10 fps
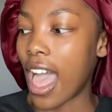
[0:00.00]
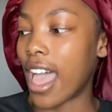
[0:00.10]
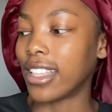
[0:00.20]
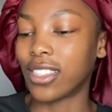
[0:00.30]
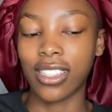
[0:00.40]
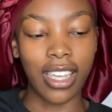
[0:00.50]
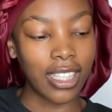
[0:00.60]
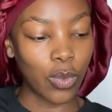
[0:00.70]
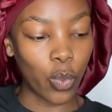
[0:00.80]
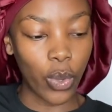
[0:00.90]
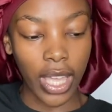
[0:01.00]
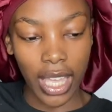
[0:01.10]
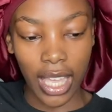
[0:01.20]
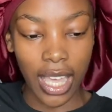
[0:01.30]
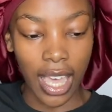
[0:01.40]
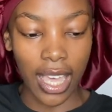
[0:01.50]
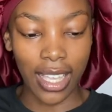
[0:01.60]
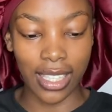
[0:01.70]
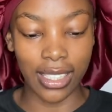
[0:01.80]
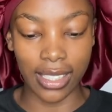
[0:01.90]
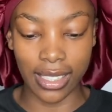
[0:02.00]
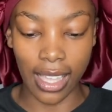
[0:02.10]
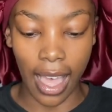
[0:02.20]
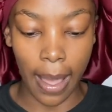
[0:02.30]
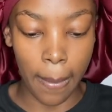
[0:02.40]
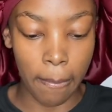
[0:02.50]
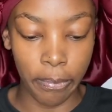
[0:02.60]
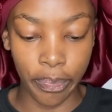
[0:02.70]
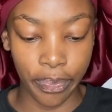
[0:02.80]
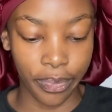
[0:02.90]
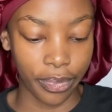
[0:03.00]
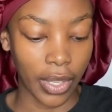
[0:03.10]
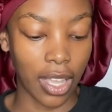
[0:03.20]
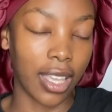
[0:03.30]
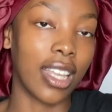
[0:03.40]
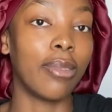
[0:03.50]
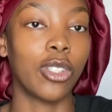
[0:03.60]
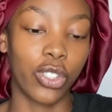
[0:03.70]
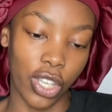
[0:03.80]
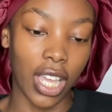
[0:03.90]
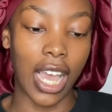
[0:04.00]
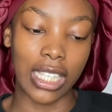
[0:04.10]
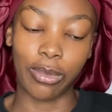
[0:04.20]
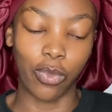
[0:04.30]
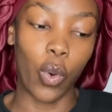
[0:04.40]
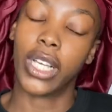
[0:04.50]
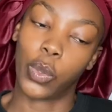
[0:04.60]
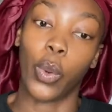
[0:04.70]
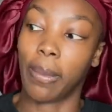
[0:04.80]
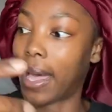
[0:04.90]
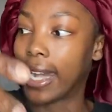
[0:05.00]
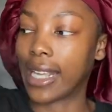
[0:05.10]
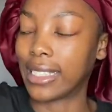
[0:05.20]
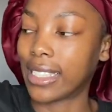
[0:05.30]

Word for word: And today's wig is okay, let me show you guys before I talk about it.